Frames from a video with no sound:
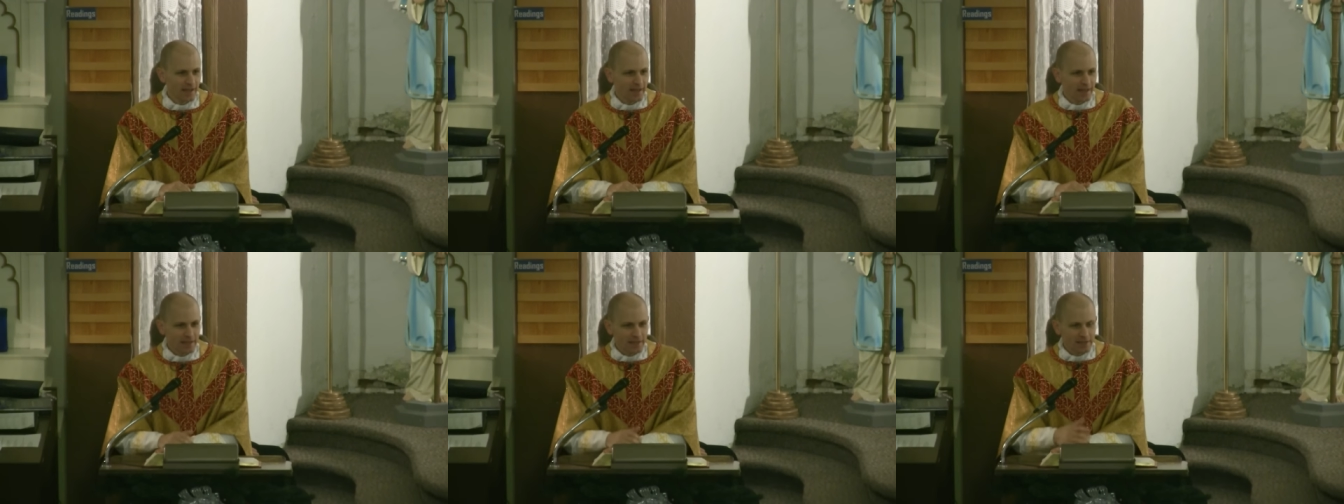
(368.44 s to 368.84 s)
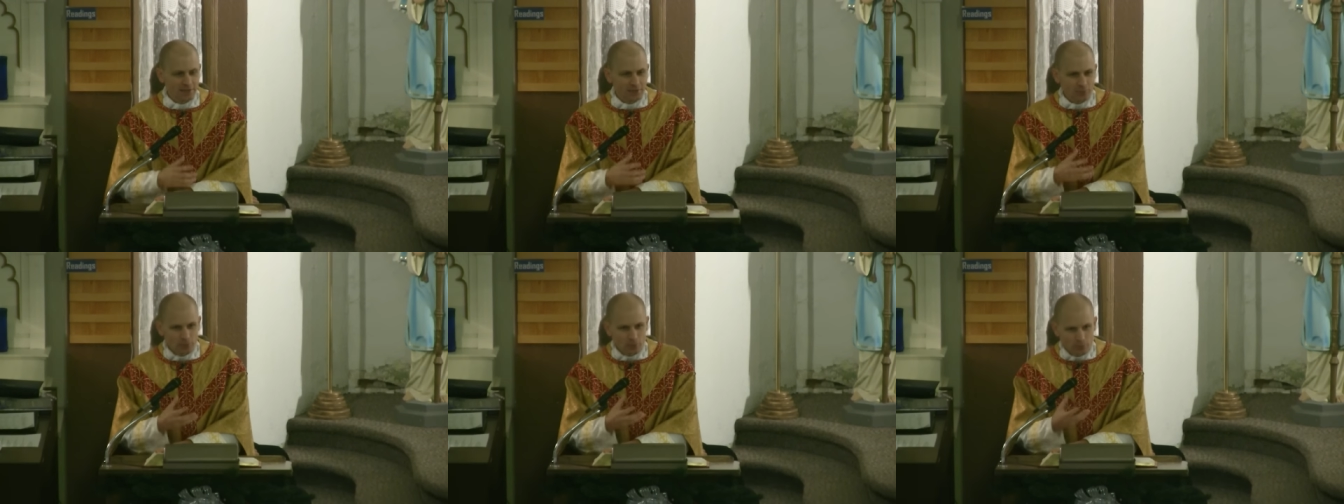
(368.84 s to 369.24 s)

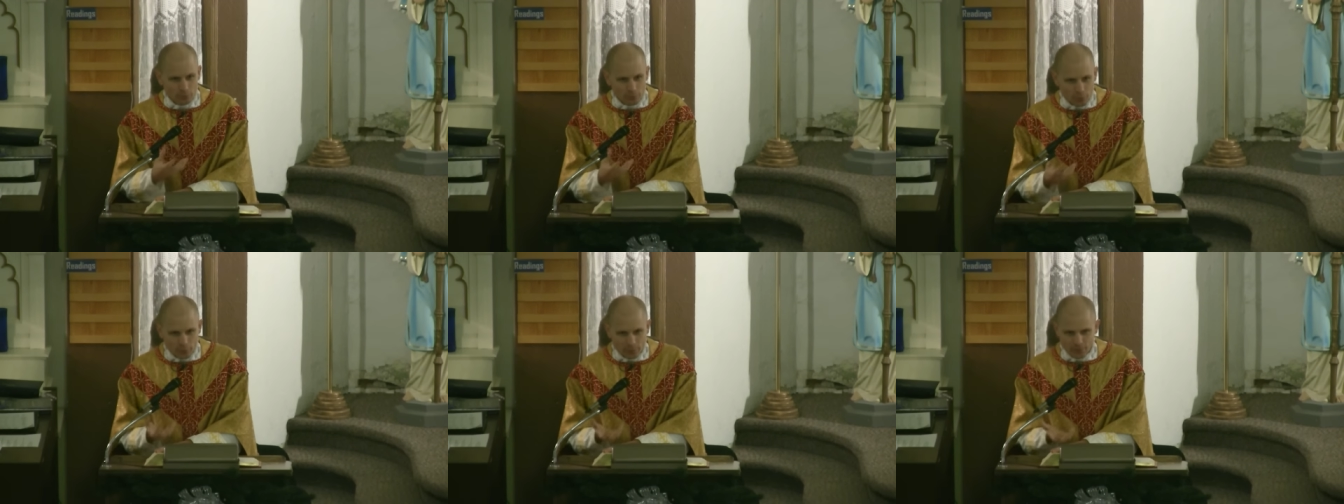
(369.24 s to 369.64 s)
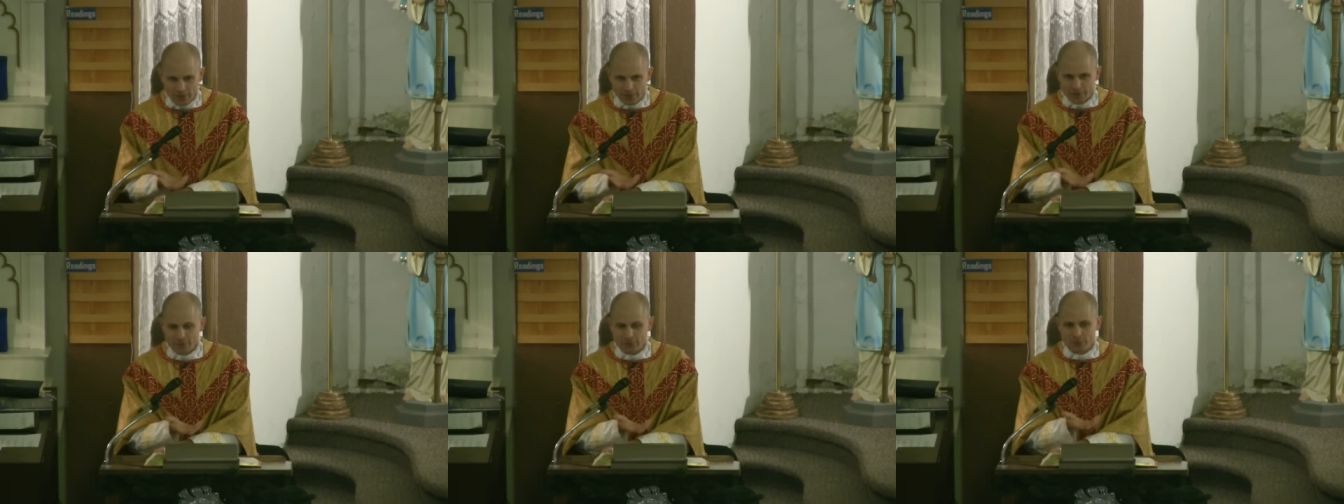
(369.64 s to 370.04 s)
And Pope
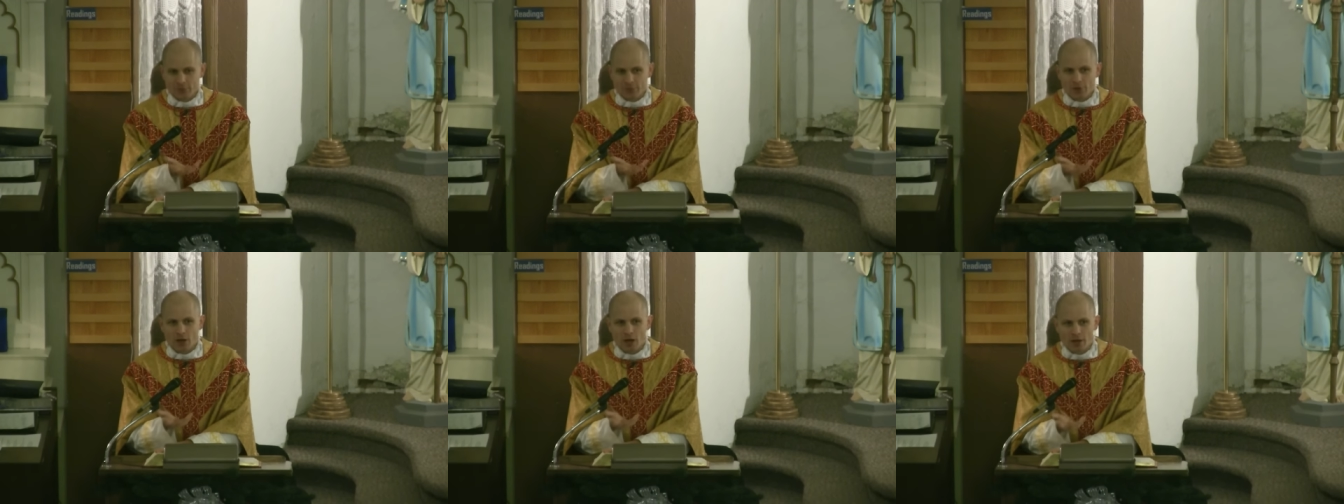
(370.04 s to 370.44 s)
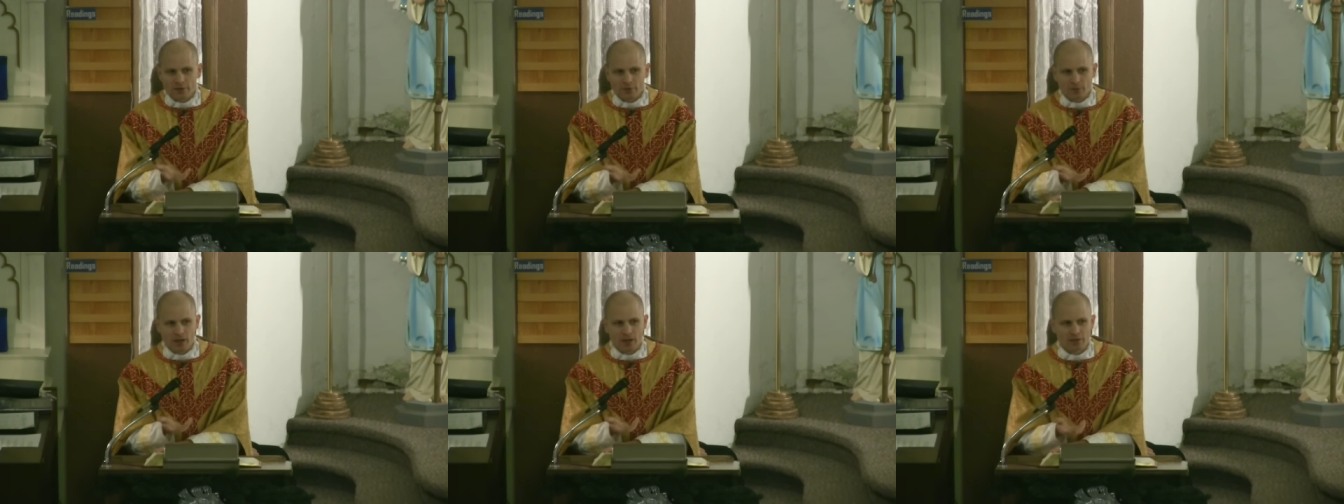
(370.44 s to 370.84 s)
Francis
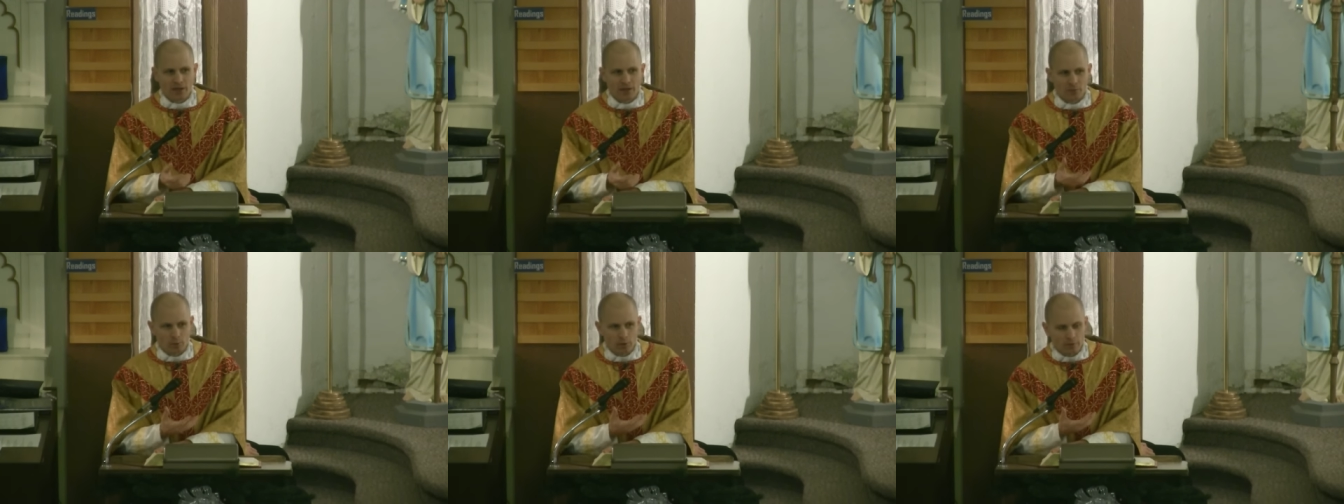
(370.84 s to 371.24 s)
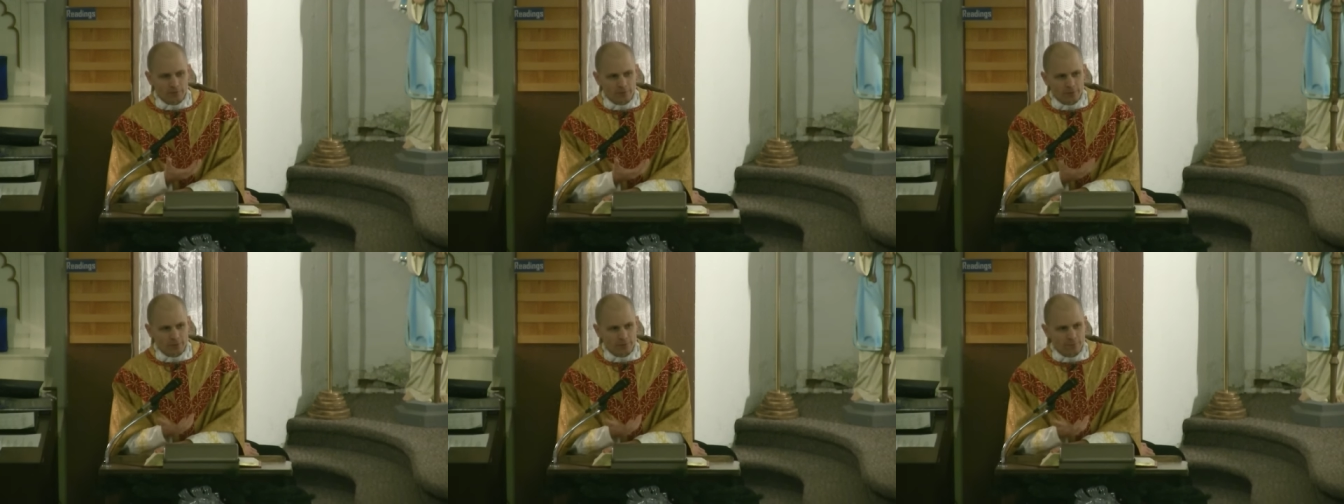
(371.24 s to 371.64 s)
talked about that and one of the
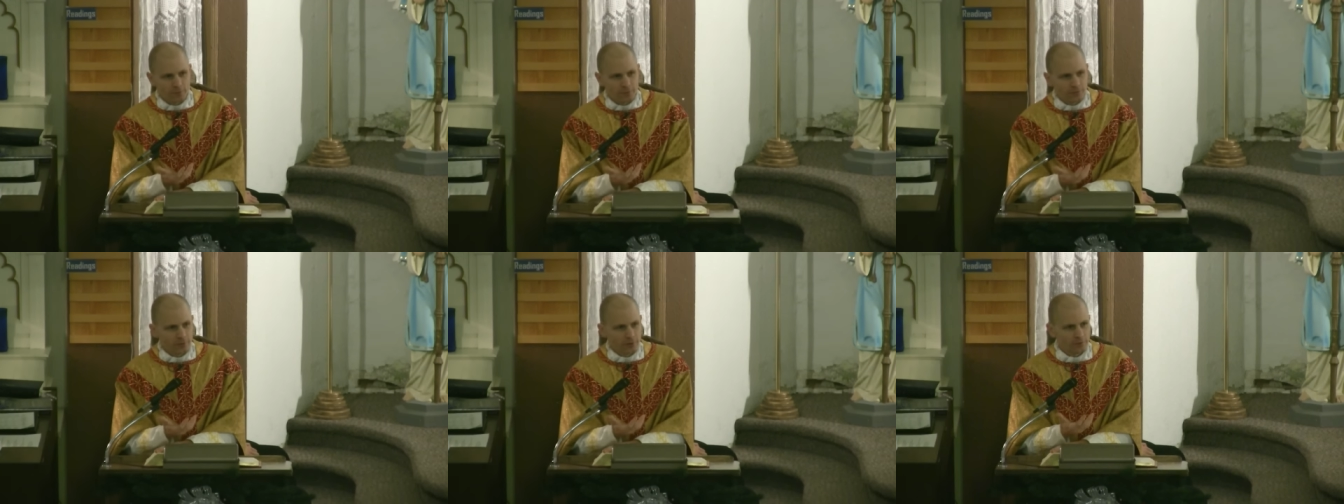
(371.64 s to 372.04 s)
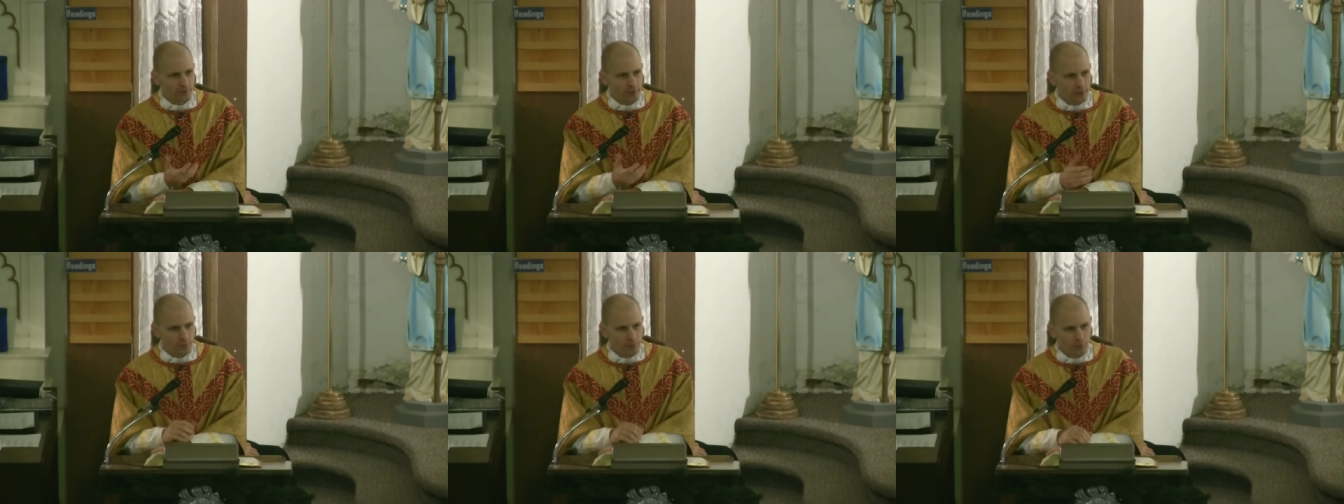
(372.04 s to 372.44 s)
very first things
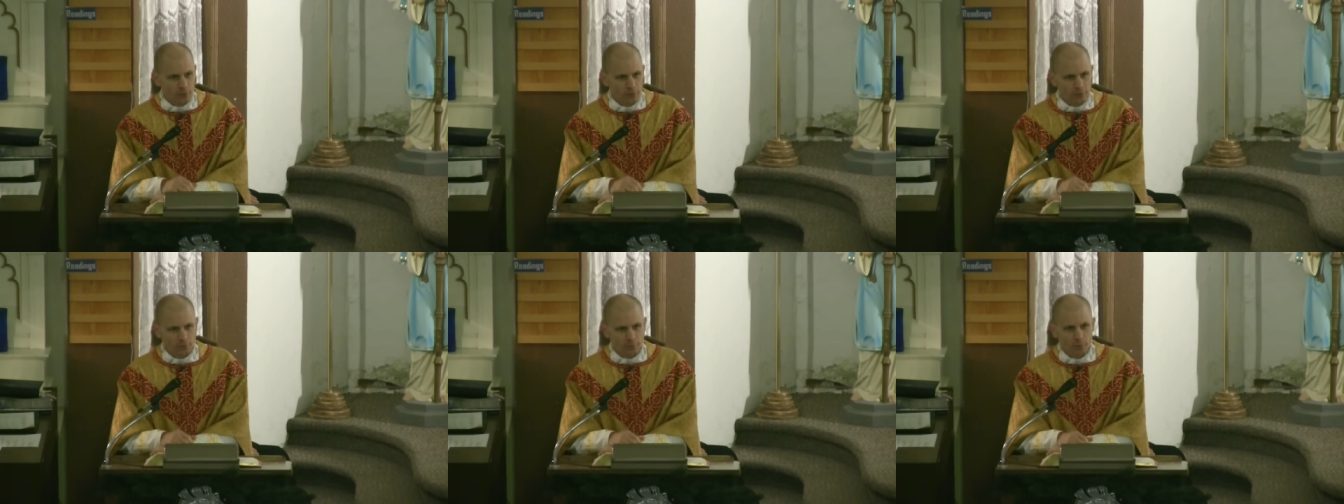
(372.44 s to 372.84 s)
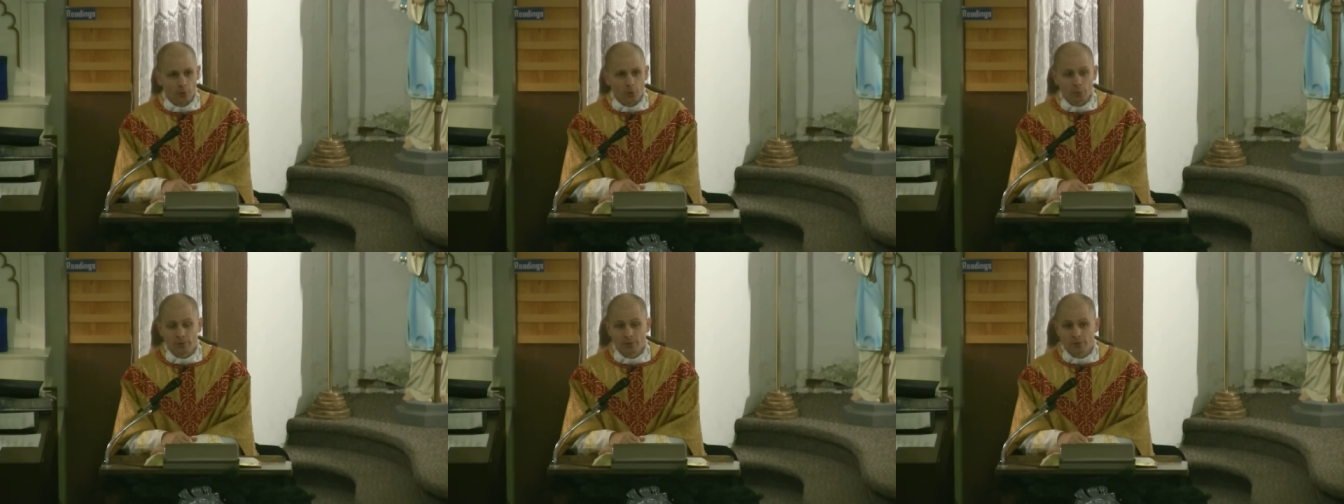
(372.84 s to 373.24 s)
that he wrote as Pope.